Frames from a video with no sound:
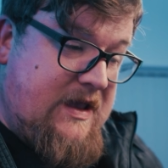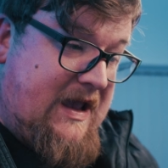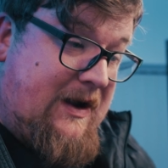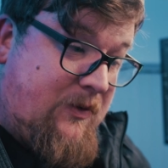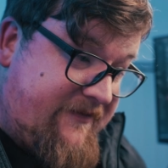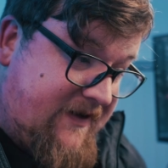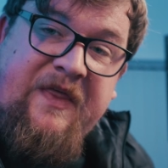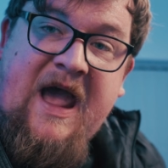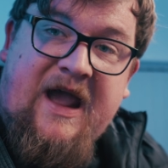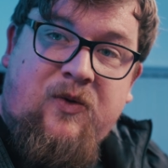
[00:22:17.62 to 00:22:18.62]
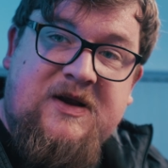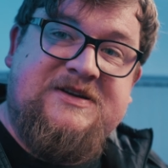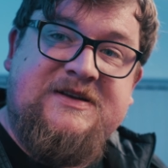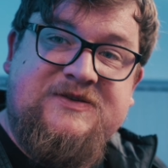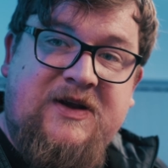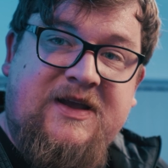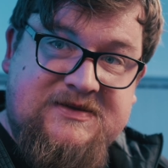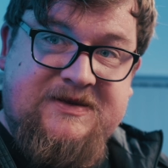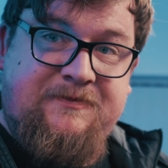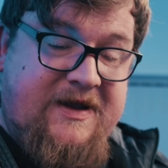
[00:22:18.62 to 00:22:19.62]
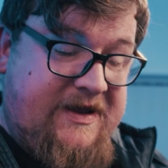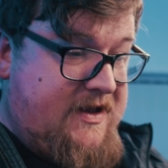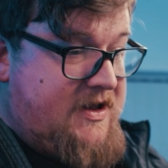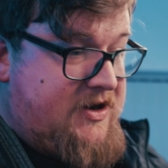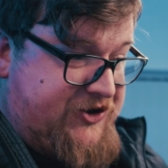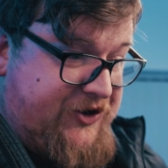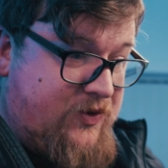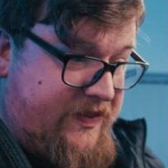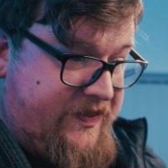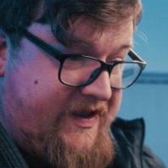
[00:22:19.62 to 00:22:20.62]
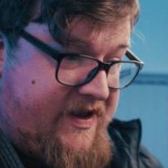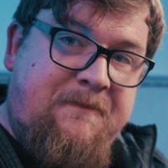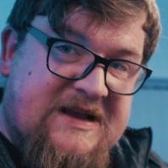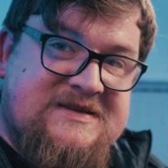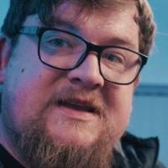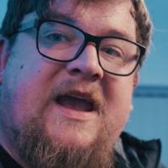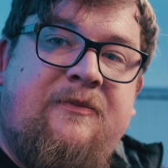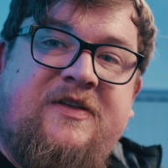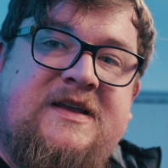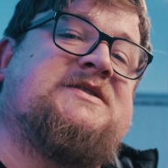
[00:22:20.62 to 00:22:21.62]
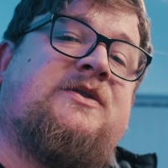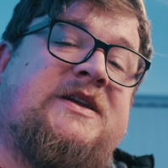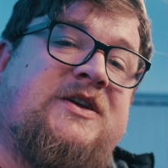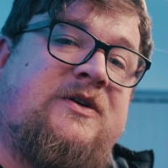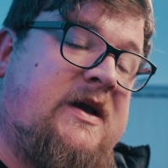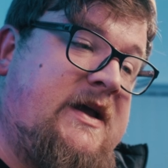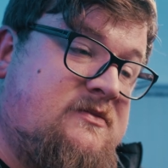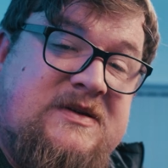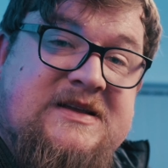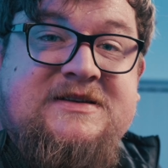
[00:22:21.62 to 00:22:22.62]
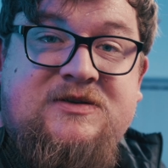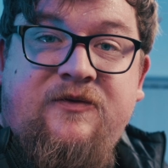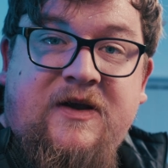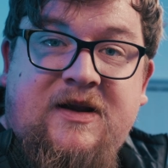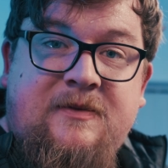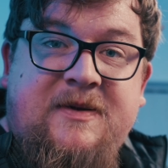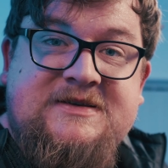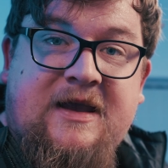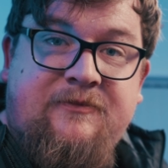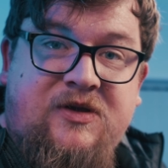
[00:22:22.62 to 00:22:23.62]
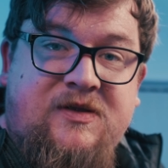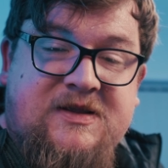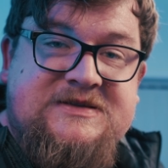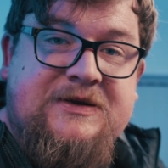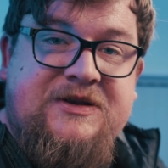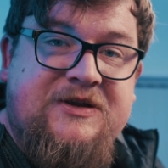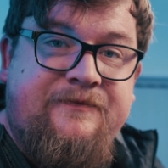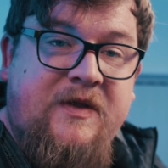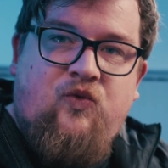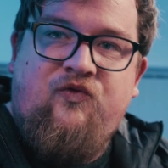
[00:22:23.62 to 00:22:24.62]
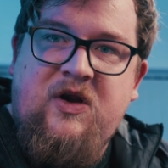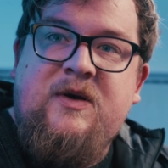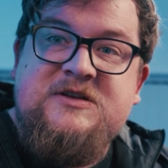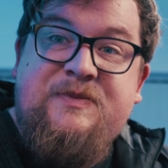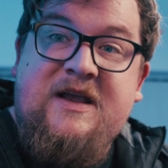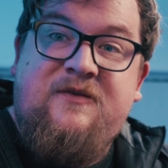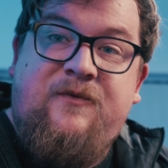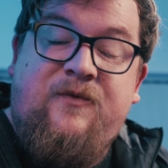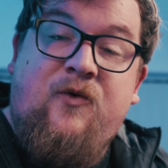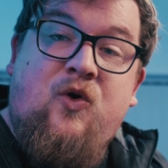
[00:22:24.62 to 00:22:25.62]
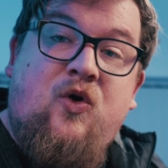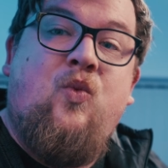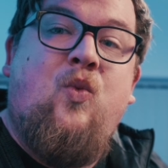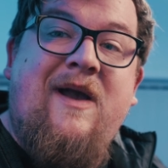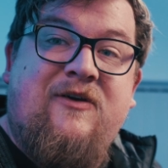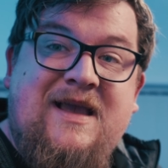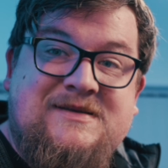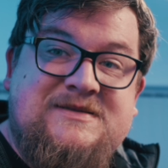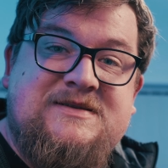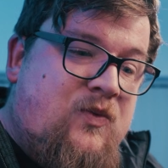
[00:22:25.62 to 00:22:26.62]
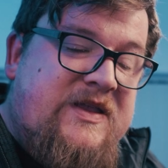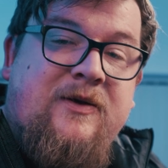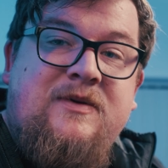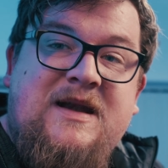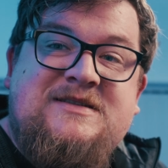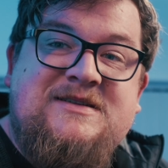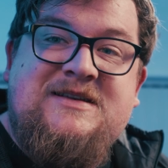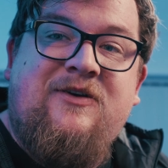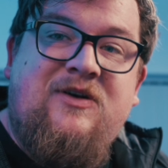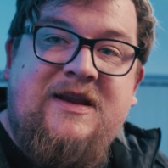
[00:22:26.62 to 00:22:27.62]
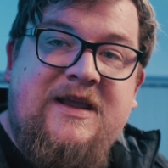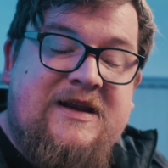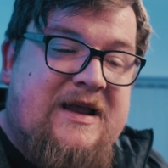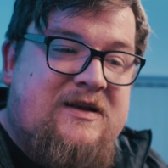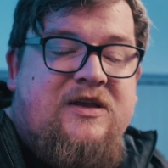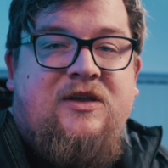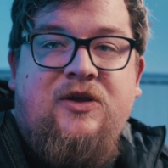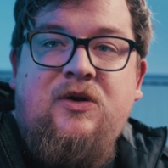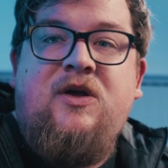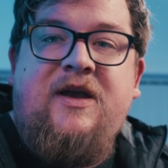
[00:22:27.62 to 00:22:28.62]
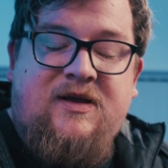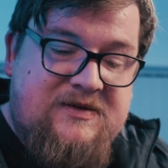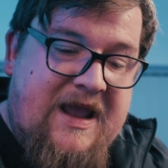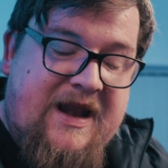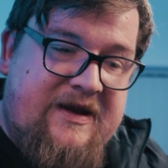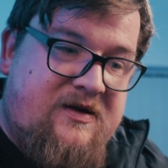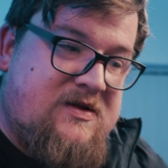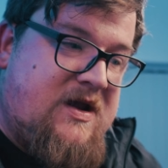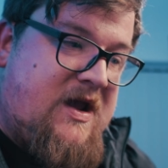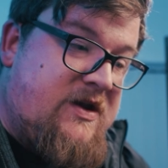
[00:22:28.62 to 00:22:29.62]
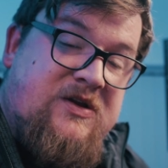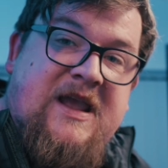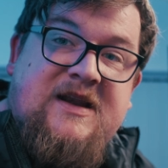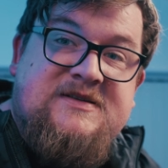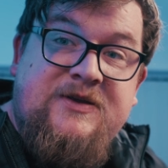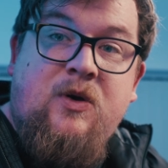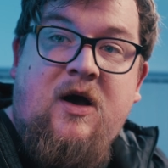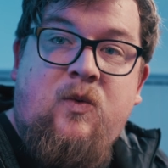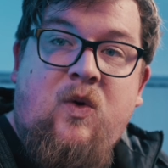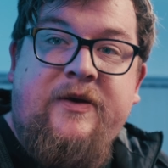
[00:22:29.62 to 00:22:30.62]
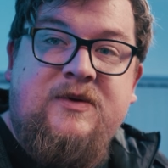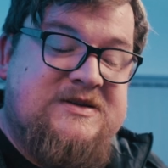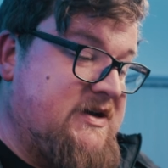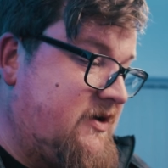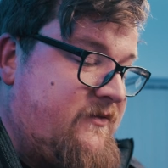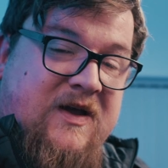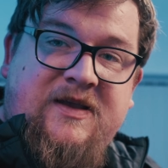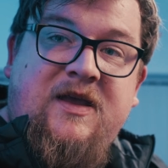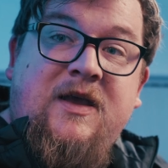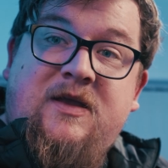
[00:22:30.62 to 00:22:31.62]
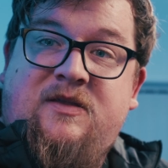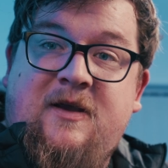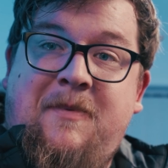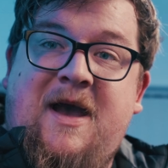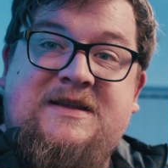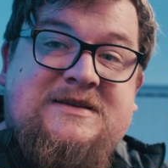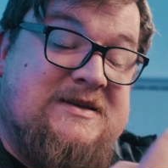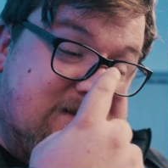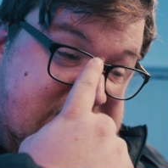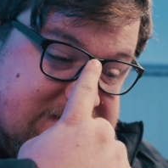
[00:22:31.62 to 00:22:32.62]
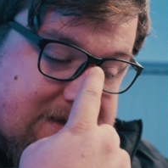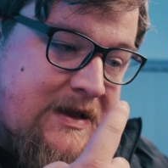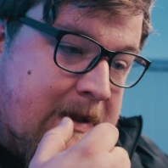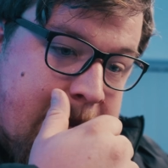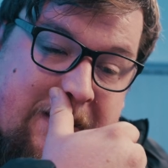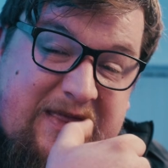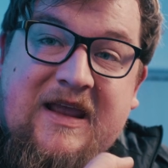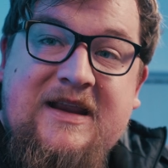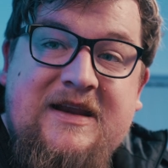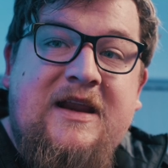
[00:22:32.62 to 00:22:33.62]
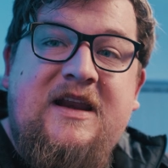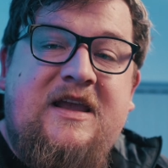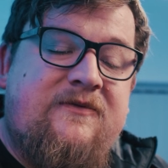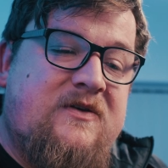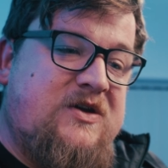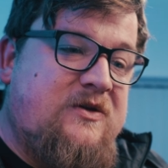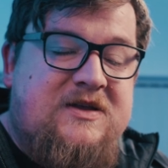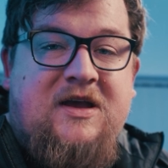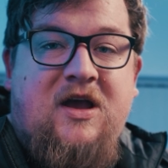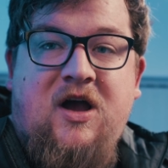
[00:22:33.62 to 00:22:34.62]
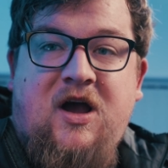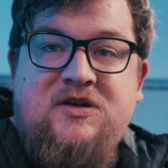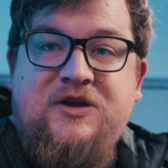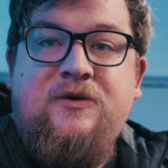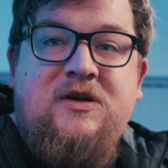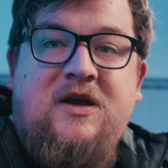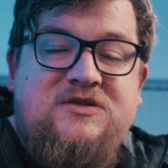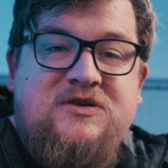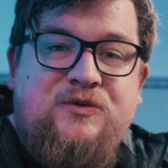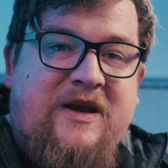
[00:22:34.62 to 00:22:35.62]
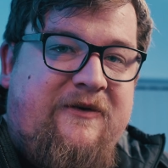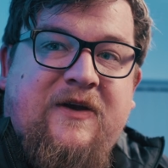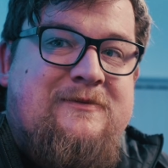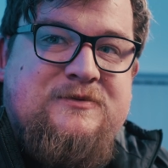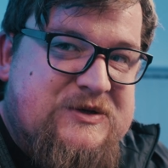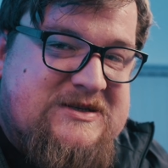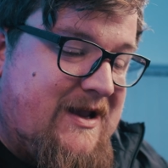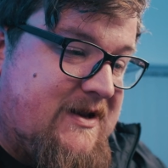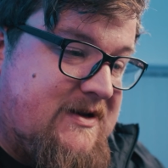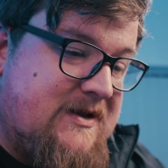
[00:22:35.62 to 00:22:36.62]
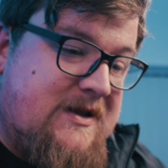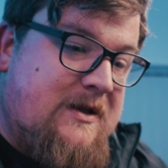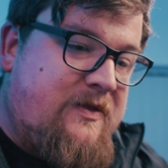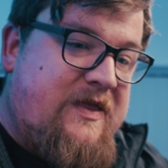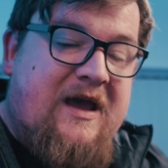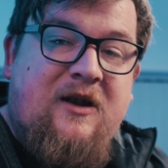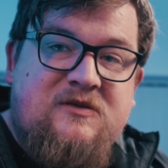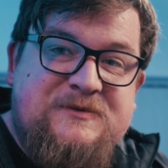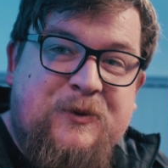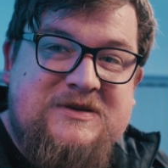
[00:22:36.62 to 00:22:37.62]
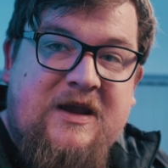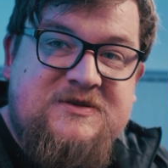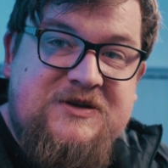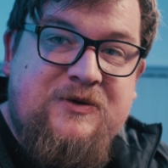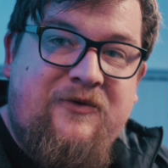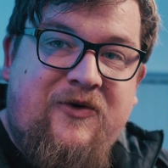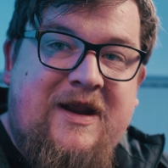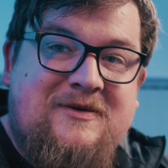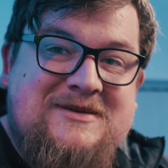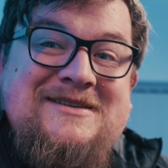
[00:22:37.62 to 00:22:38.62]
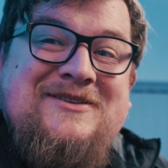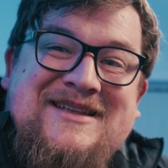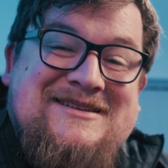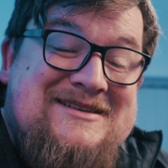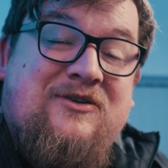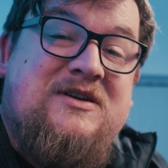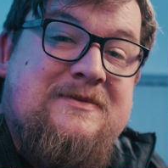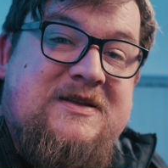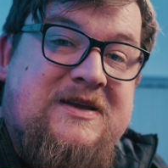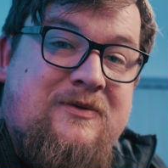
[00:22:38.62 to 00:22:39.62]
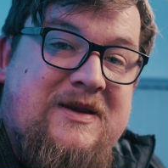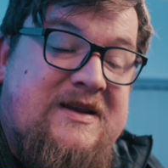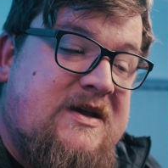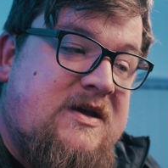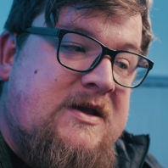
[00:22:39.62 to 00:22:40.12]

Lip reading: However, that question is really answered by, do you want the best camera that Sony do? And this is quite frankly the best camera that Sony do. Really well spec'd for where it is. We don't necessarily need, and you look at Canon, Canon's new R1, which is kind of like the competitor to this. They didn't even do the 120 frames per second that a lot of the sports cameras are doing right now, because it's not necessarily something you need.